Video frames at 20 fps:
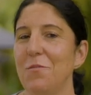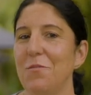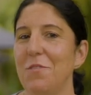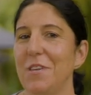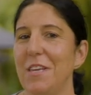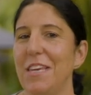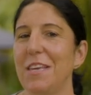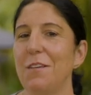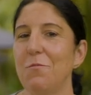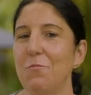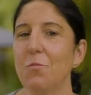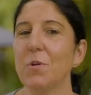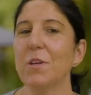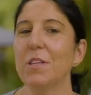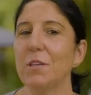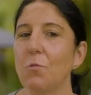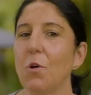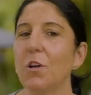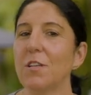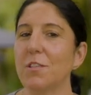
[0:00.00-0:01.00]

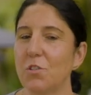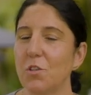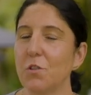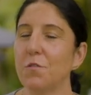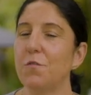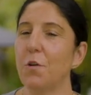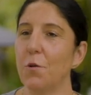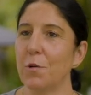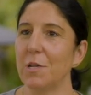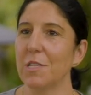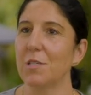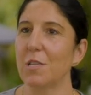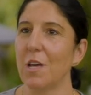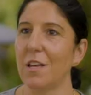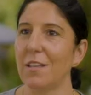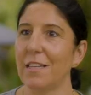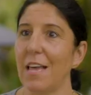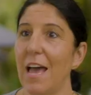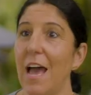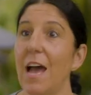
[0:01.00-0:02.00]
really wanted to focus
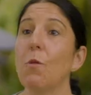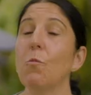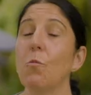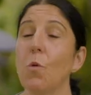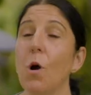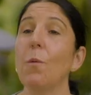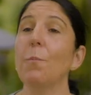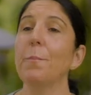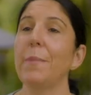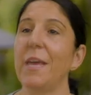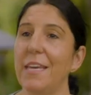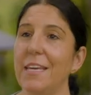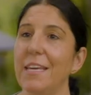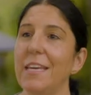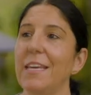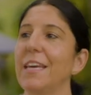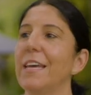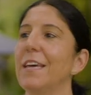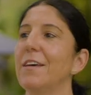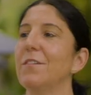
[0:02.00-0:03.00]
on that while
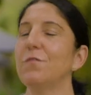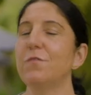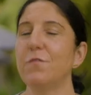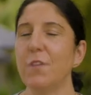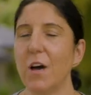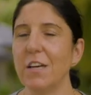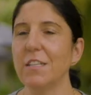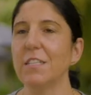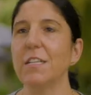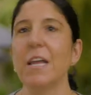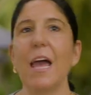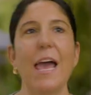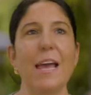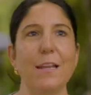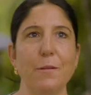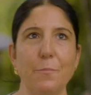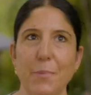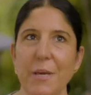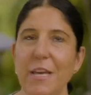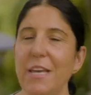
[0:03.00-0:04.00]
making it fun
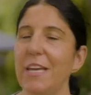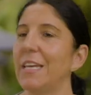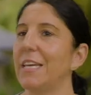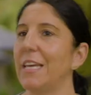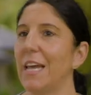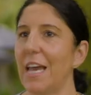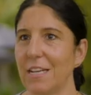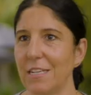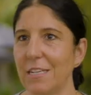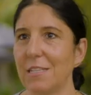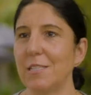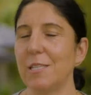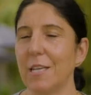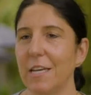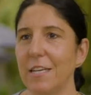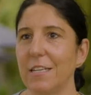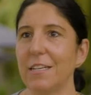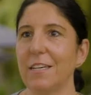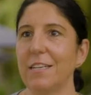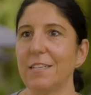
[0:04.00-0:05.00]
and big and
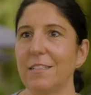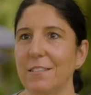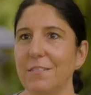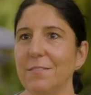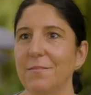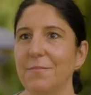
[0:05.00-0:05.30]
exciting.